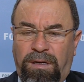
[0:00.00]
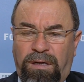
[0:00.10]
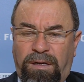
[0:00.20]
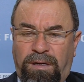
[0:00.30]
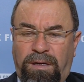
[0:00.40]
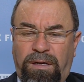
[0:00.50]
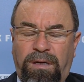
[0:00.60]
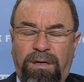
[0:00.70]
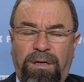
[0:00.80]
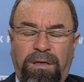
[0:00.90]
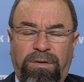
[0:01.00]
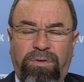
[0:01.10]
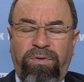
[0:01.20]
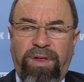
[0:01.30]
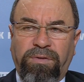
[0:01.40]
uh,
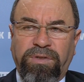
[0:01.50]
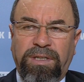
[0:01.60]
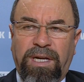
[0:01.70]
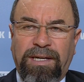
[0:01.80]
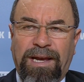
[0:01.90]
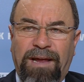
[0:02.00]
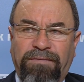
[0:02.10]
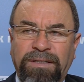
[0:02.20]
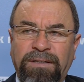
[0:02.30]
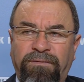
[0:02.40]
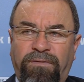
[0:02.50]
2011